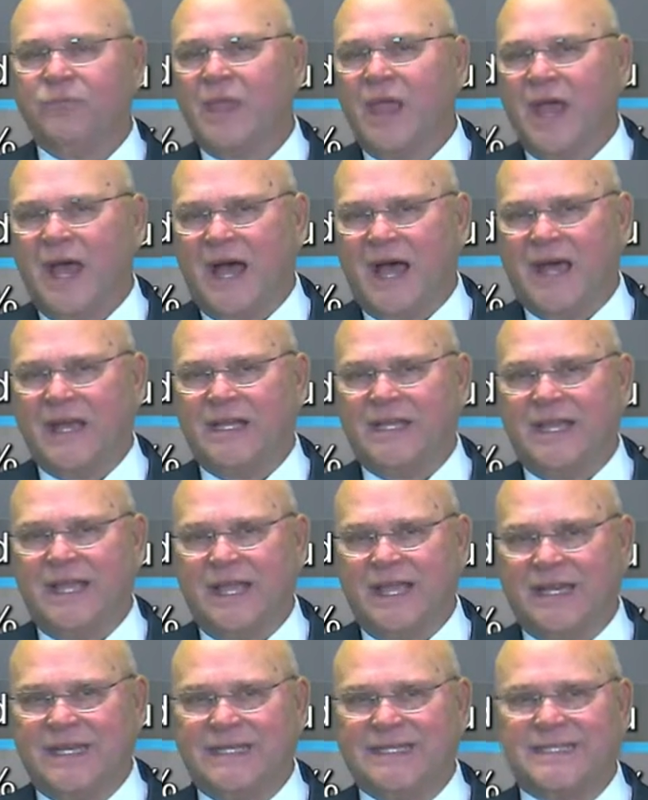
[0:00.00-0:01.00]
High today
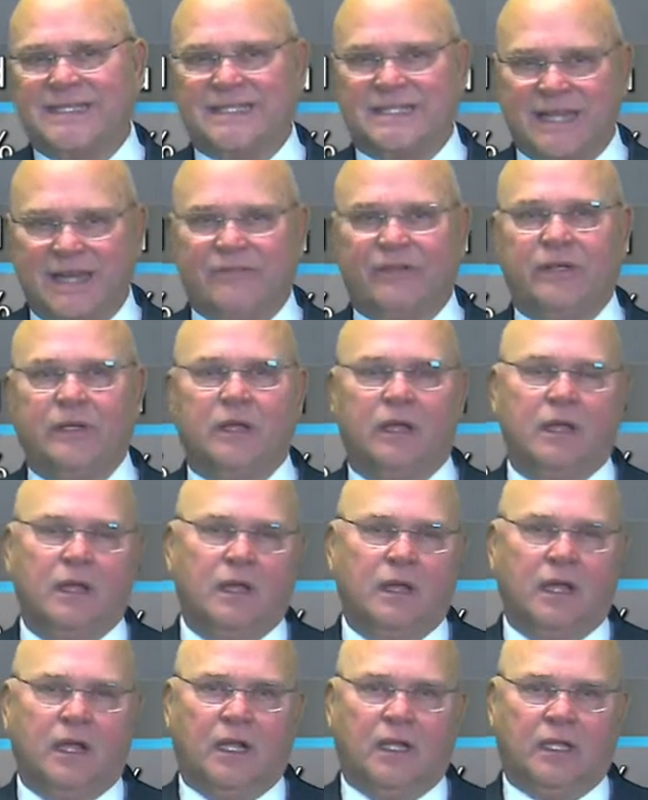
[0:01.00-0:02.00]
87,
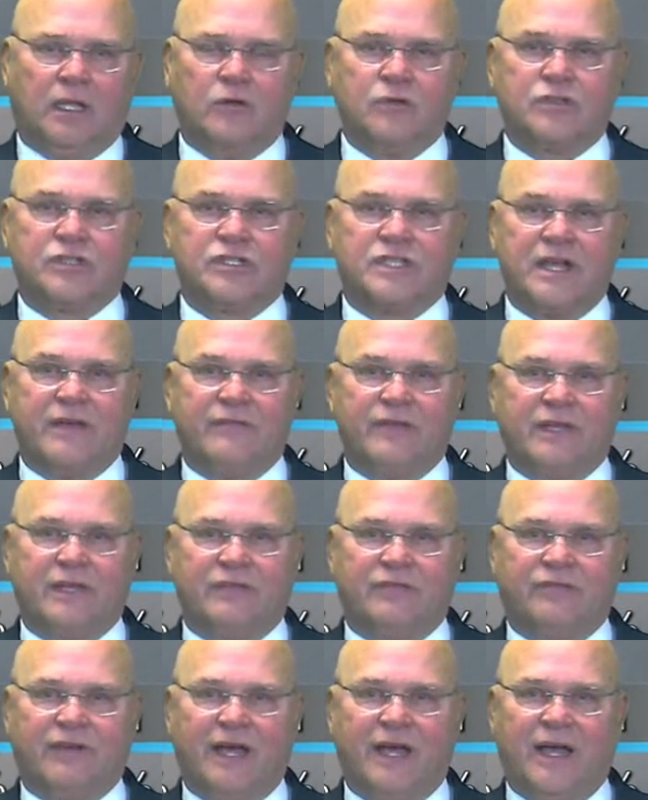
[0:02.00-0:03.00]
low
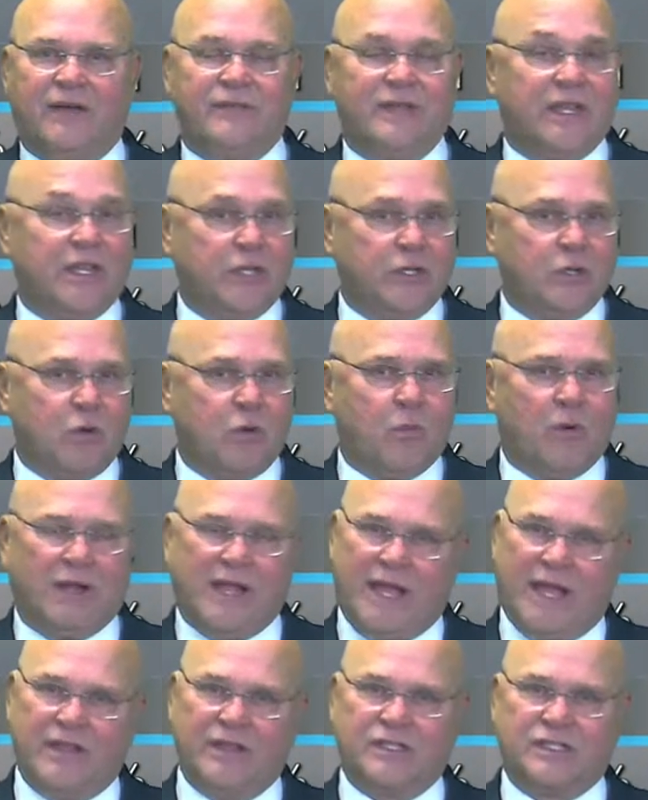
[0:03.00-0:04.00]
75. Now the normal
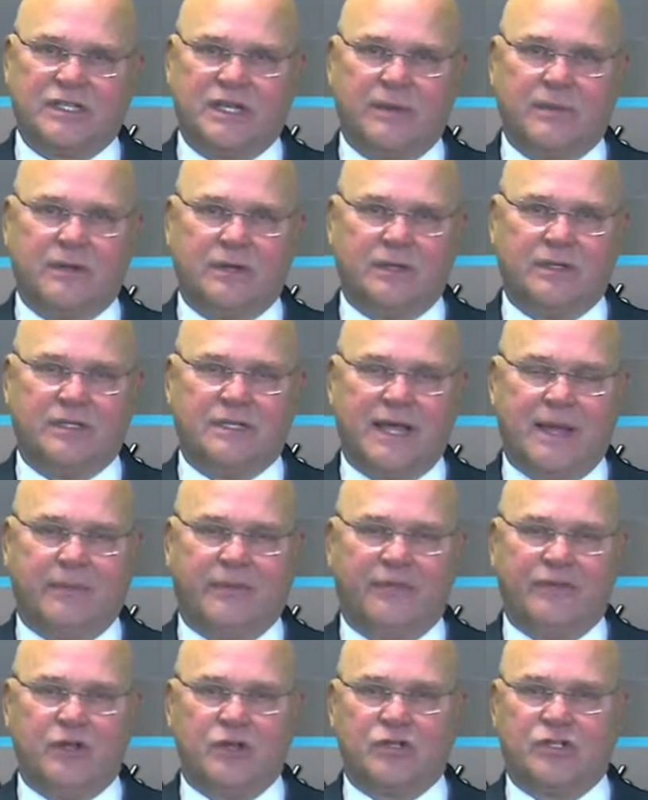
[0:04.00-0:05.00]
high this time
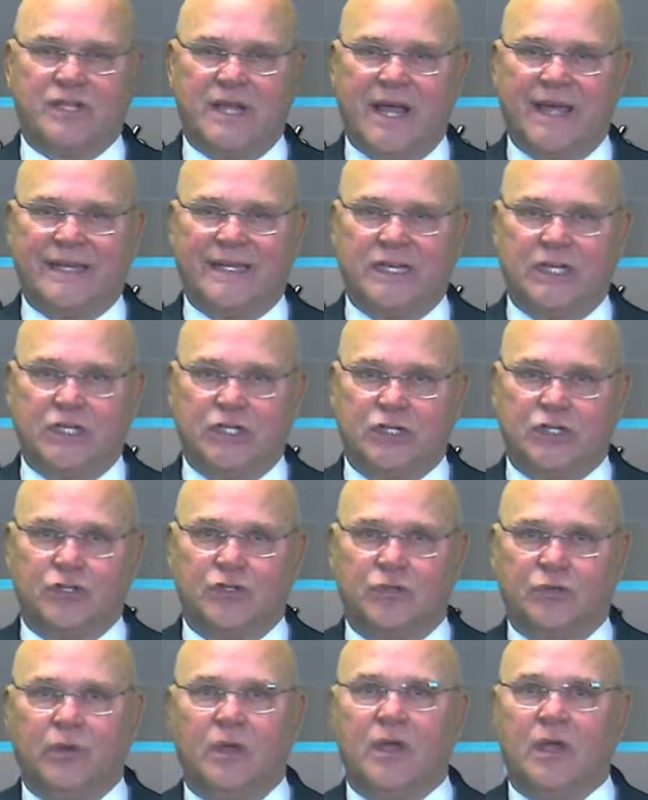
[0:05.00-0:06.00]
of year is
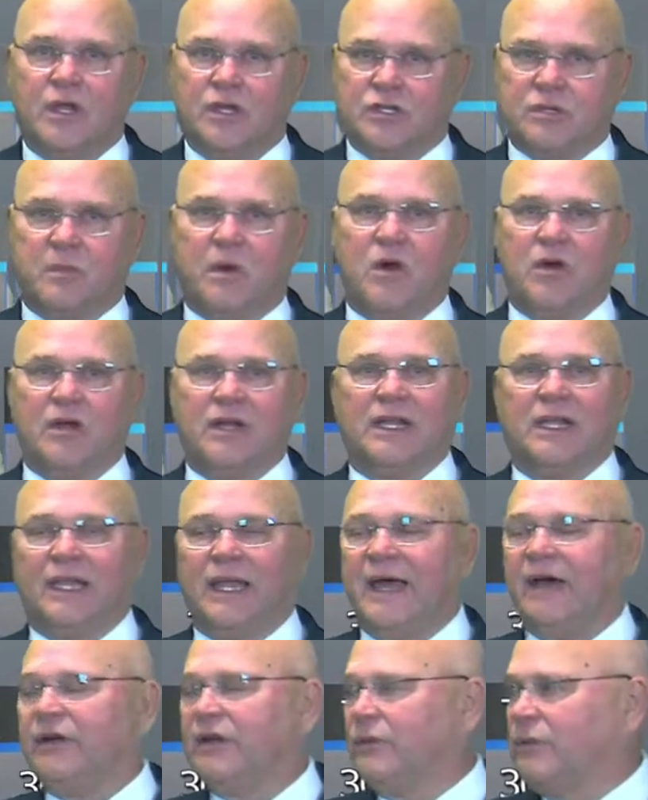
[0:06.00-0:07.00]
92. Tomorrow
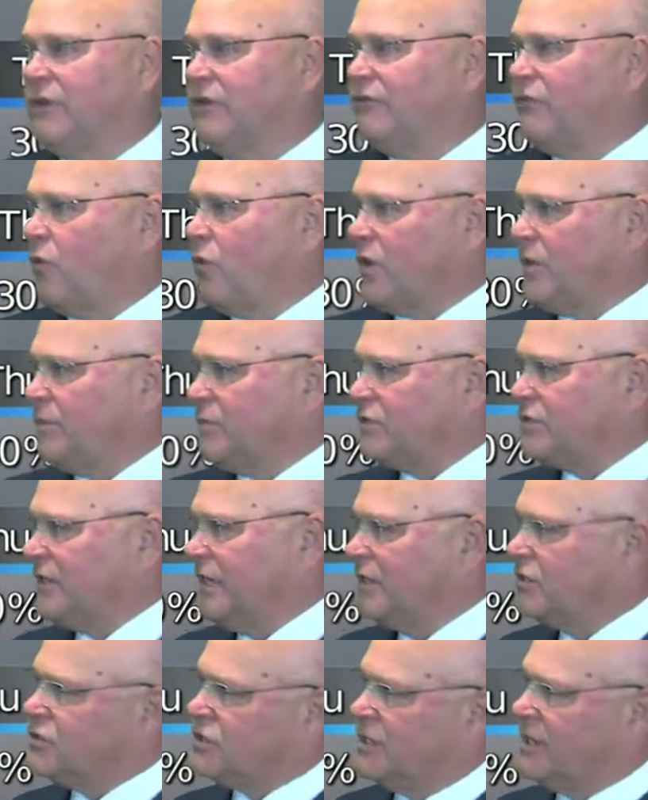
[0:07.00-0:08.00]
cloudy with a
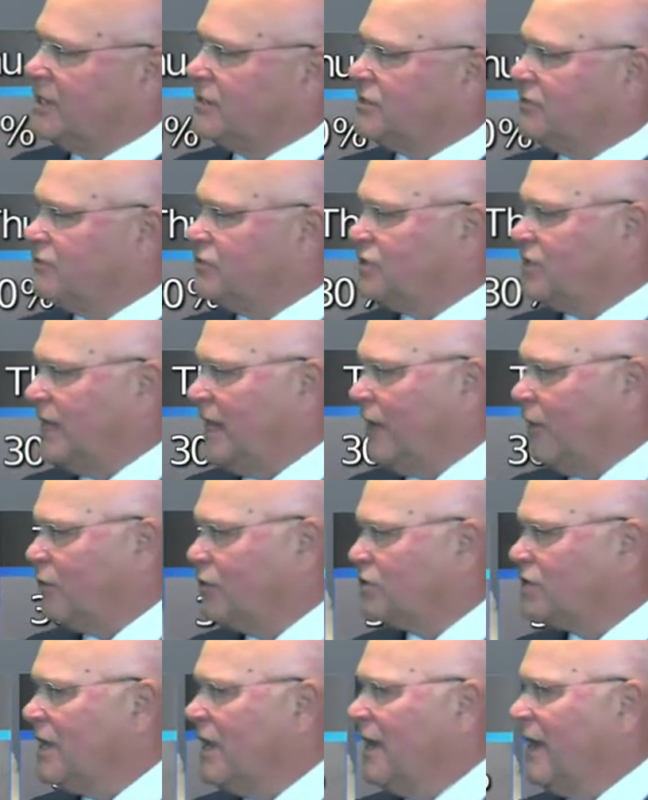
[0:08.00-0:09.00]
40% chance of
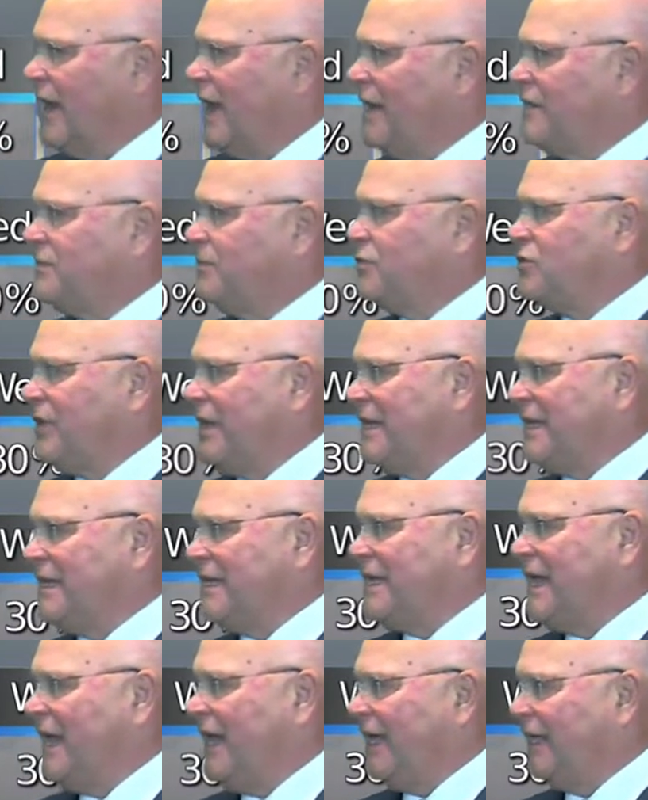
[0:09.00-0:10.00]
showers. High temperature
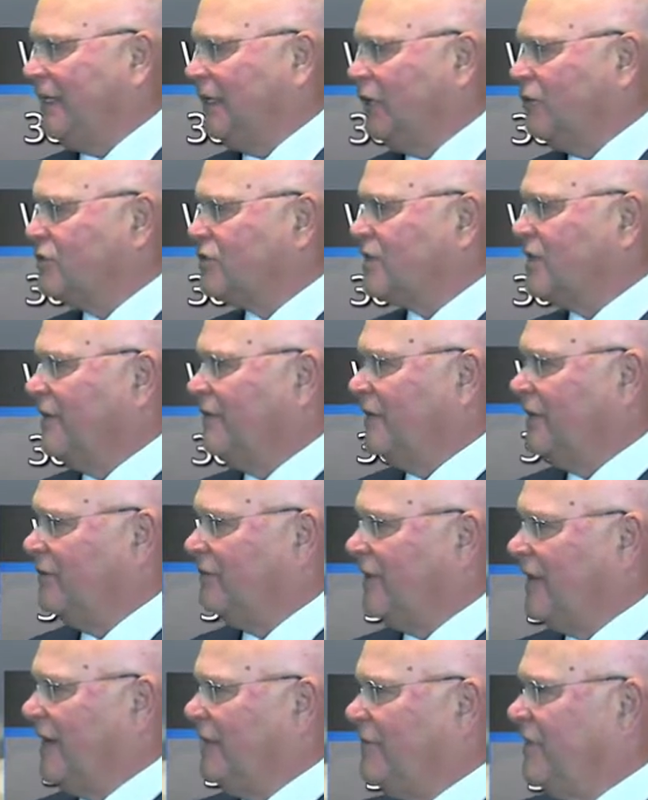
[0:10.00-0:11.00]
89, low
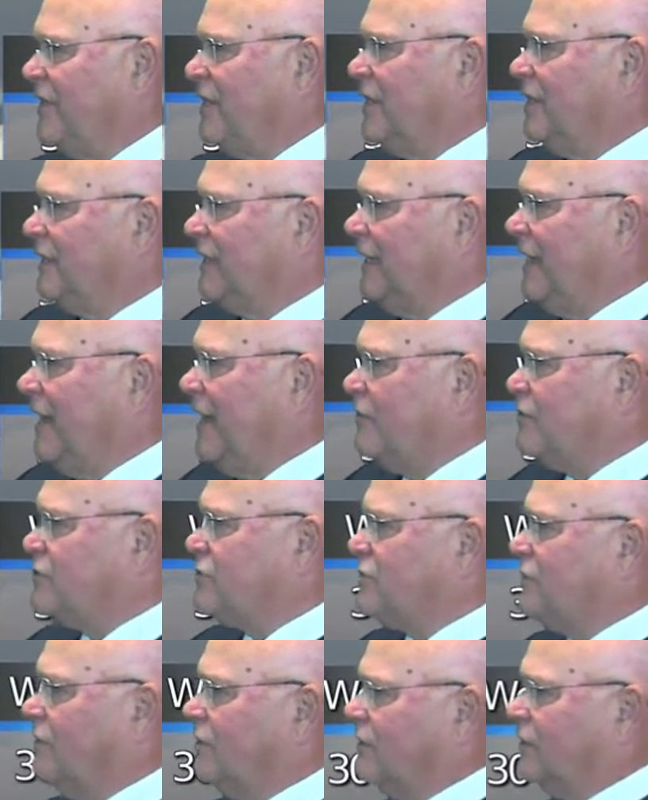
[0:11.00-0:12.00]
75. And then the clouds
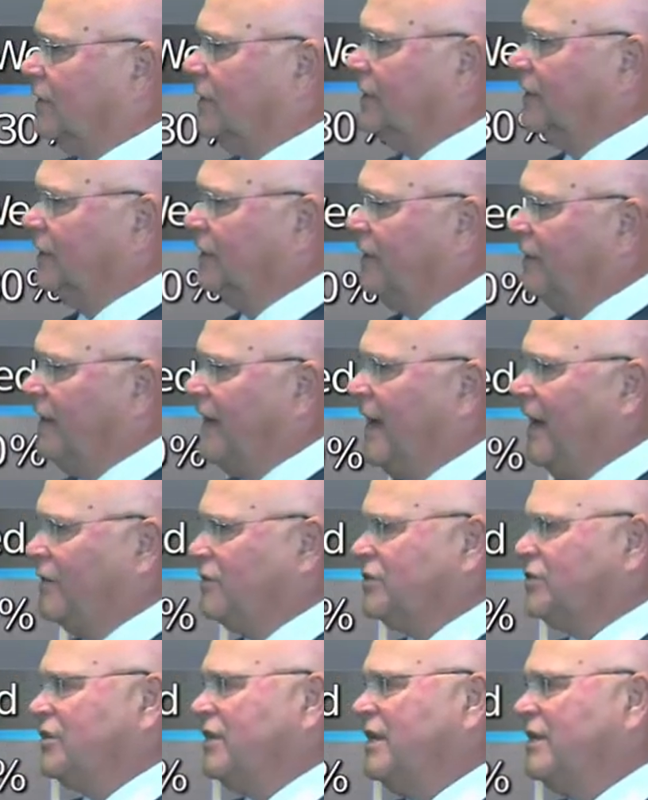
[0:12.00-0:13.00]
start to clear out.
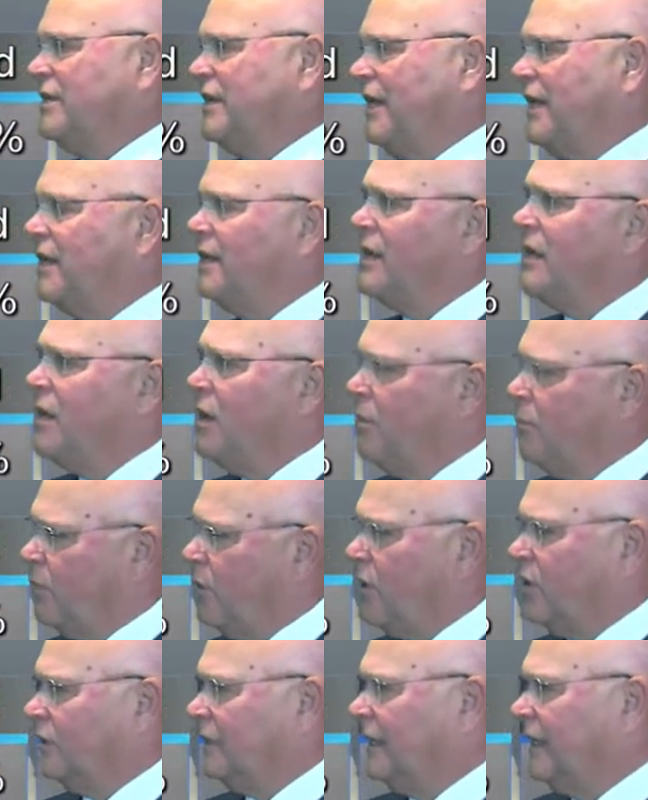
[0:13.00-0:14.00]
Sunday
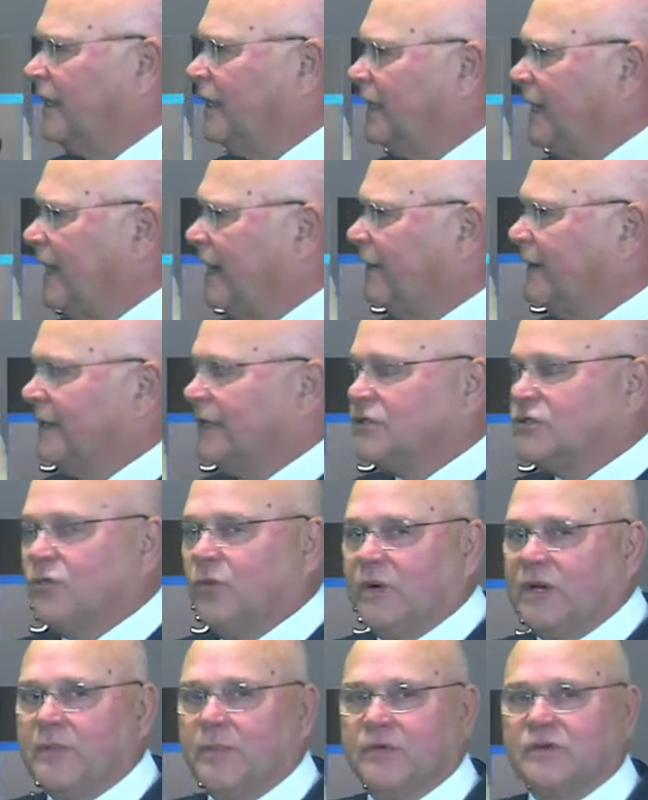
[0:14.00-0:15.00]
partly cloudy, a
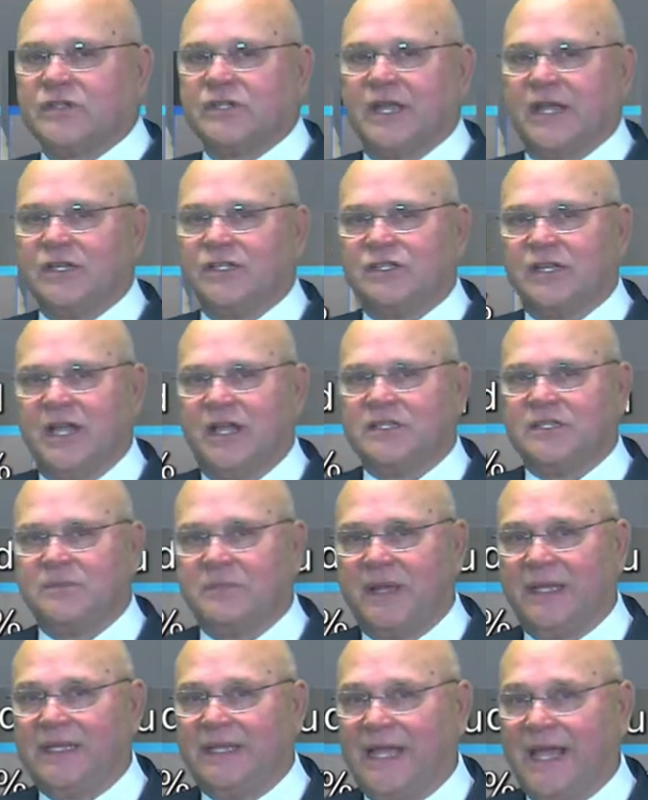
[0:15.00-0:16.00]
20% chance of
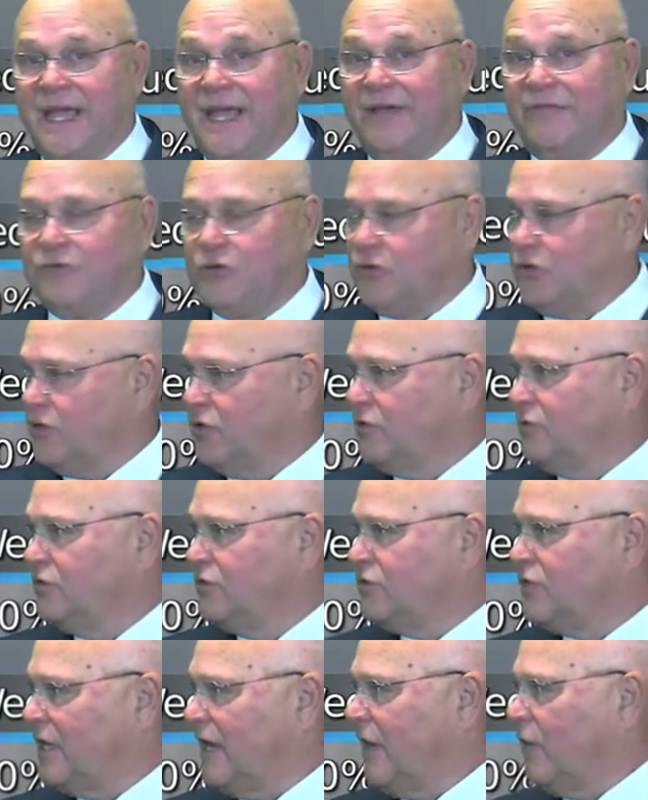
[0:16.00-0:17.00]
mainly afternoon
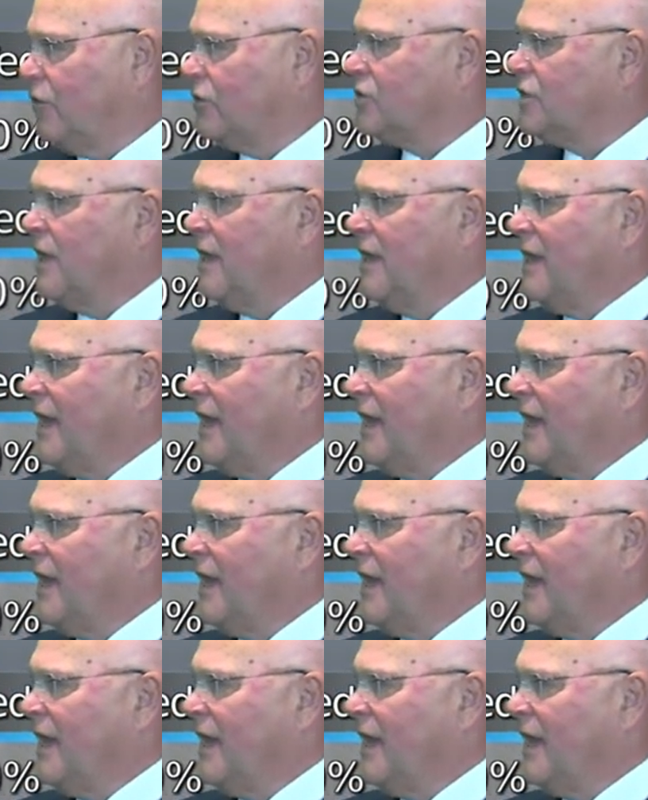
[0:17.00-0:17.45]
showers.